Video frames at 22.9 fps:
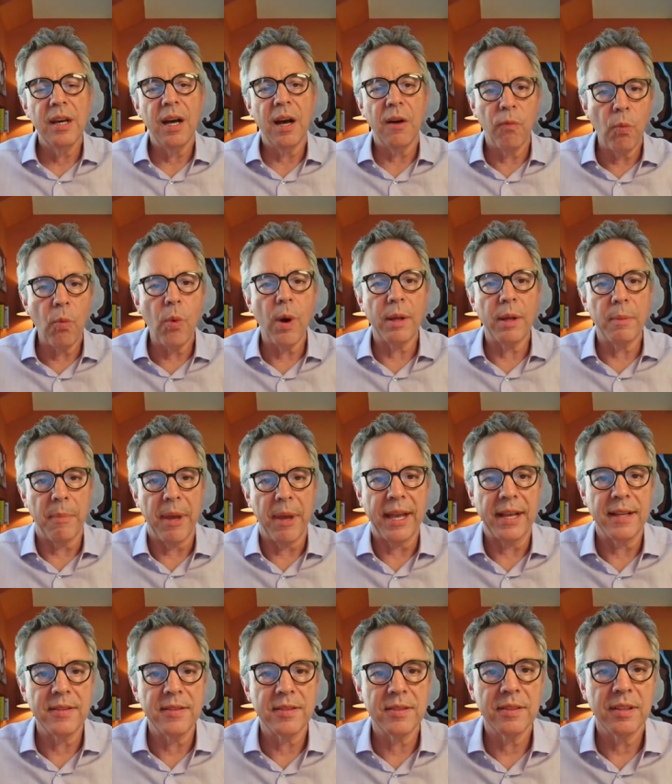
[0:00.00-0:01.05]
Of what
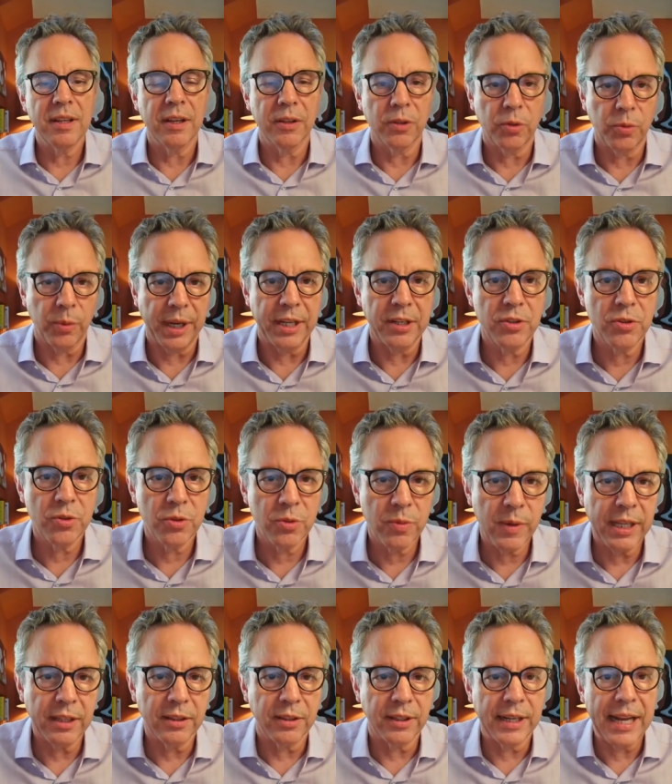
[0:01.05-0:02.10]
makes a great
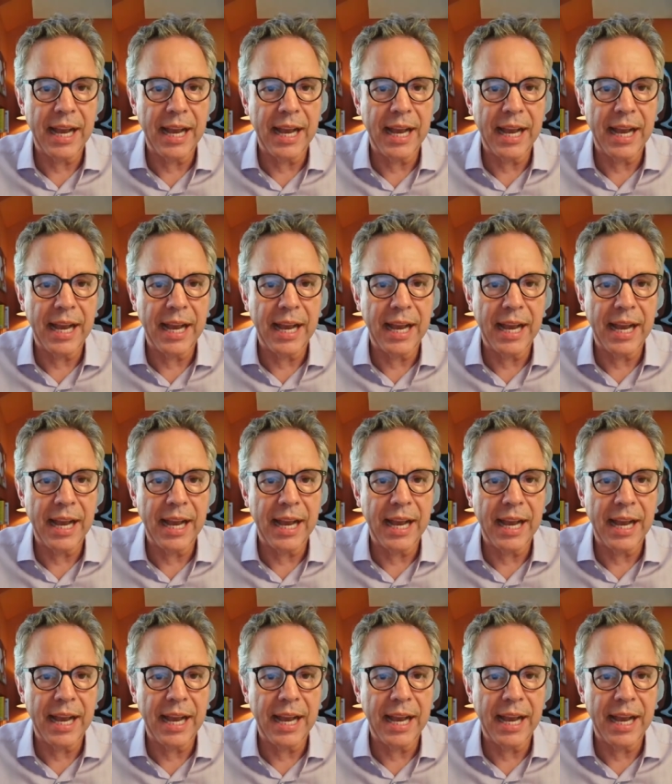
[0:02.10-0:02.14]
trailer.